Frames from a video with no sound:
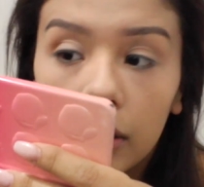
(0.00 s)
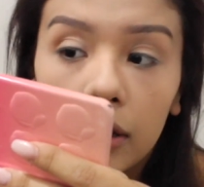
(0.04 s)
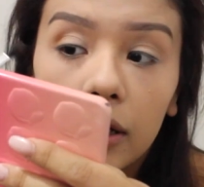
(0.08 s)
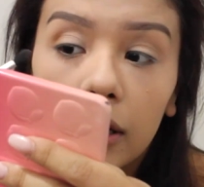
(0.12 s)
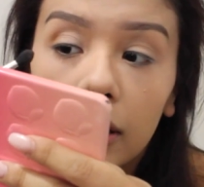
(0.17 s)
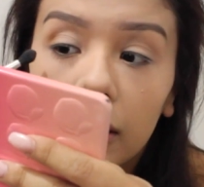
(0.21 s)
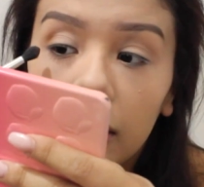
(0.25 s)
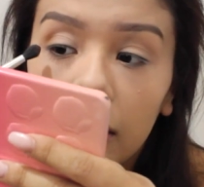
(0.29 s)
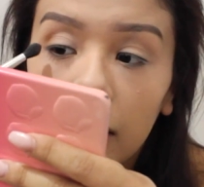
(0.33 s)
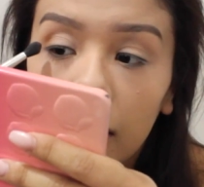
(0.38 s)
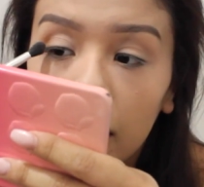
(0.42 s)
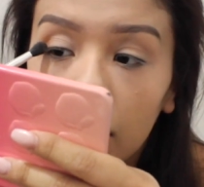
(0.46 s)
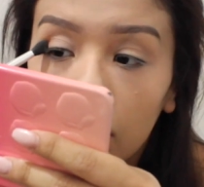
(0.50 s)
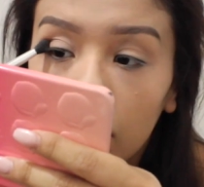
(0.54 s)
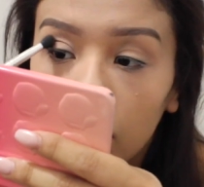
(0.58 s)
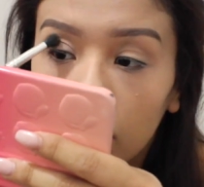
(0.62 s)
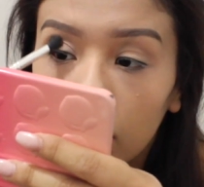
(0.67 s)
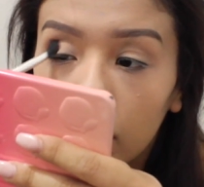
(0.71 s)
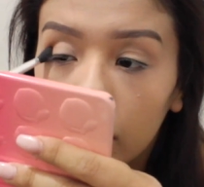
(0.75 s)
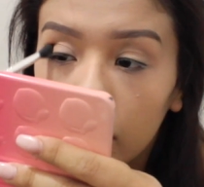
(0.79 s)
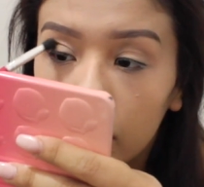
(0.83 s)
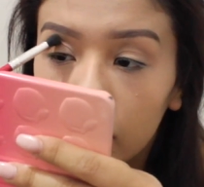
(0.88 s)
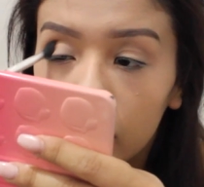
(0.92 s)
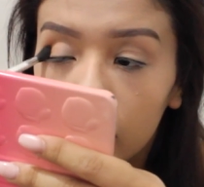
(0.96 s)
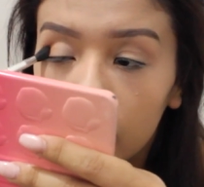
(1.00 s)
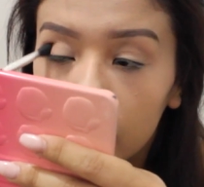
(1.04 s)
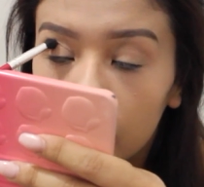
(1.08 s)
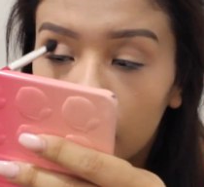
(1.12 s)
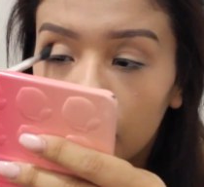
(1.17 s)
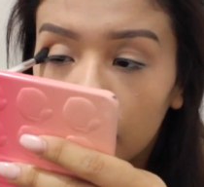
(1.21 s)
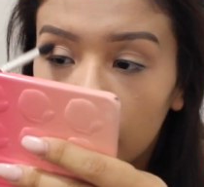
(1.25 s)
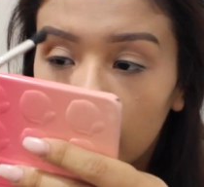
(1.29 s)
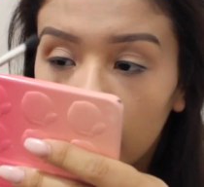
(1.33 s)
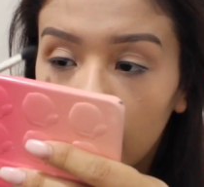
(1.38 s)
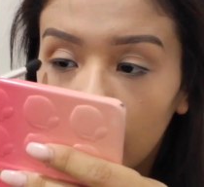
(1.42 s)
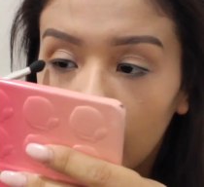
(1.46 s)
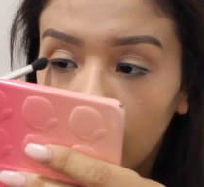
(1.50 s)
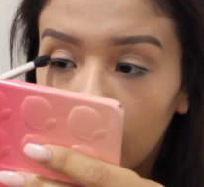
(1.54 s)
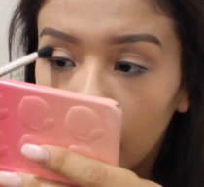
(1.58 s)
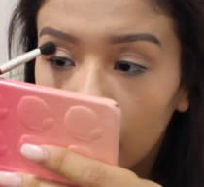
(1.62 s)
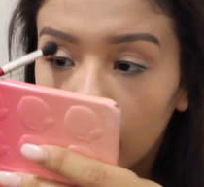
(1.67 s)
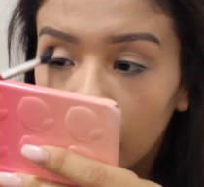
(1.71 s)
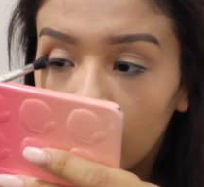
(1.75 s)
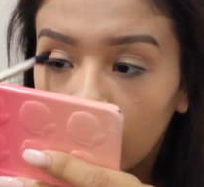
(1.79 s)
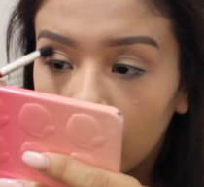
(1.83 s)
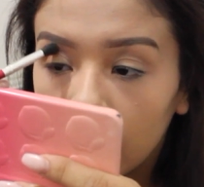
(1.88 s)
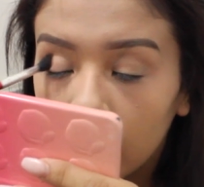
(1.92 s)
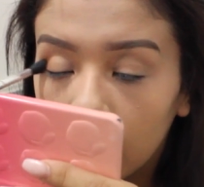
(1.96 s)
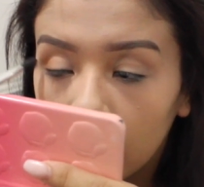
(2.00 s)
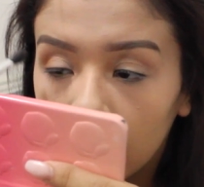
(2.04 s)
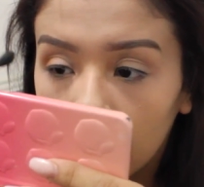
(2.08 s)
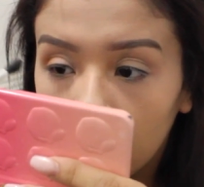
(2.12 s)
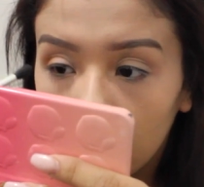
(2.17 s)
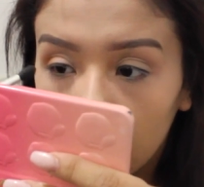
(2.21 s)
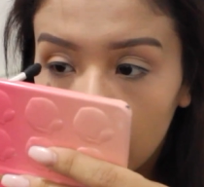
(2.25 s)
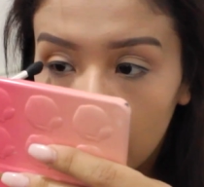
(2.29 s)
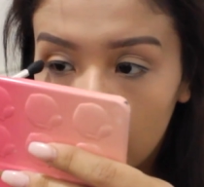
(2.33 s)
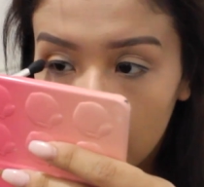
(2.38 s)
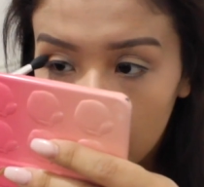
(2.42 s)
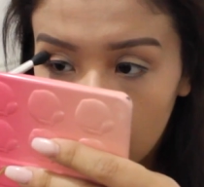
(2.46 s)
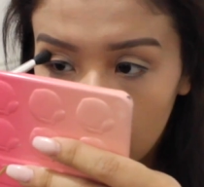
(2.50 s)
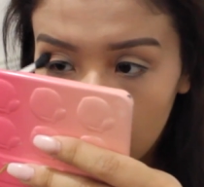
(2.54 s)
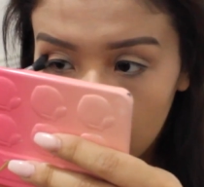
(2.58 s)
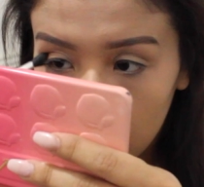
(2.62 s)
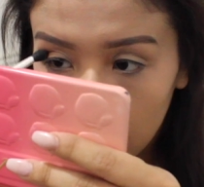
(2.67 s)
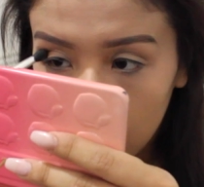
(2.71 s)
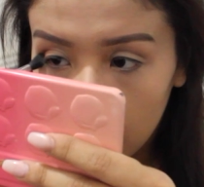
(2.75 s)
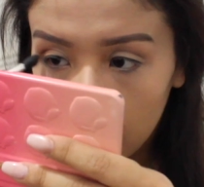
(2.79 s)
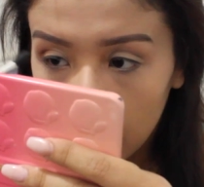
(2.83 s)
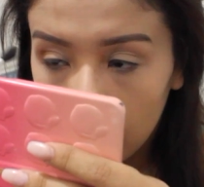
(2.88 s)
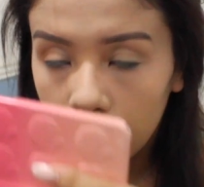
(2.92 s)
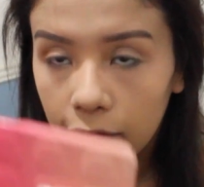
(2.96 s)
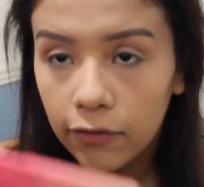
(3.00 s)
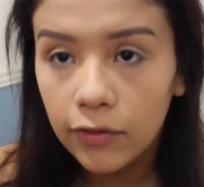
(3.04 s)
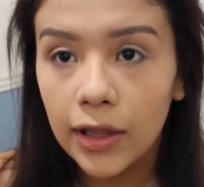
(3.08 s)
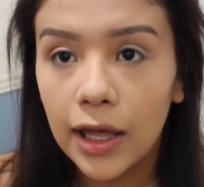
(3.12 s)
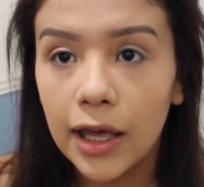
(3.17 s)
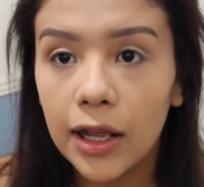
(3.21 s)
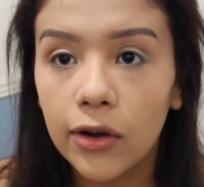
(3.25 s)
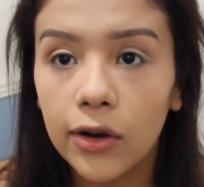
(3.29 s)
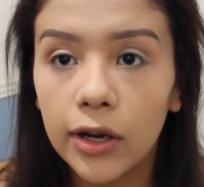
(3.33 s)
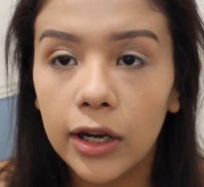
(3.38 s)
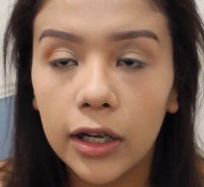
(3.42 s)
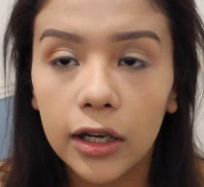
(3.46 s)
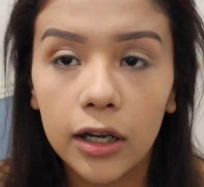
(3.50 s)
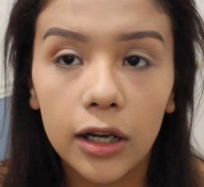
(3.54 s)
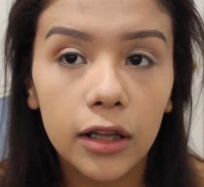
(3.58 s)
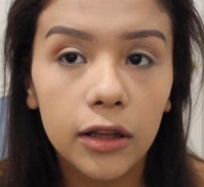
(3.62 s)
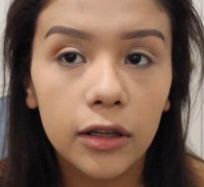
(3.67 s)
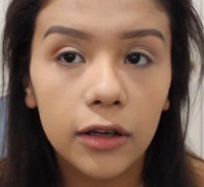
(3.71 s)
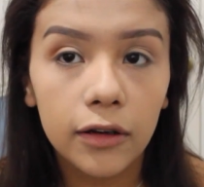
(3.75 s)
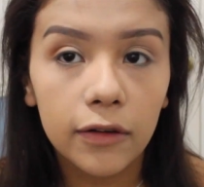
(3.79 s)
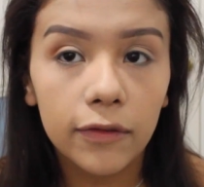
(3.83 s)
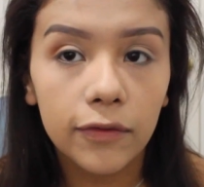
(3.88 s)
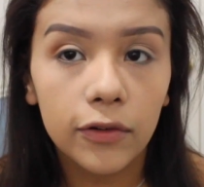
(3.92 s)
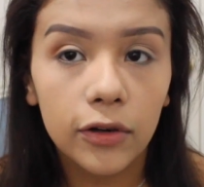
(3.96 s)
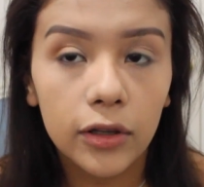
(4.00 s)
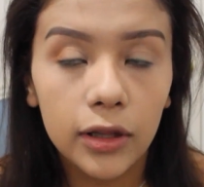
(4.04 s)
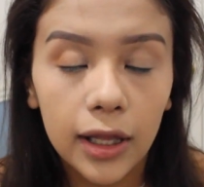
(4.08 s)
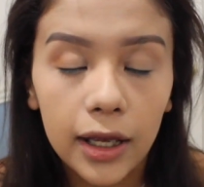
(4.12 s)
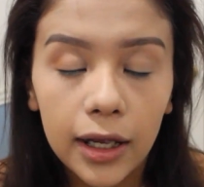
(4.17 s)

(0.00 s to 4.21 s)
And I think orange is a pretty flattering color for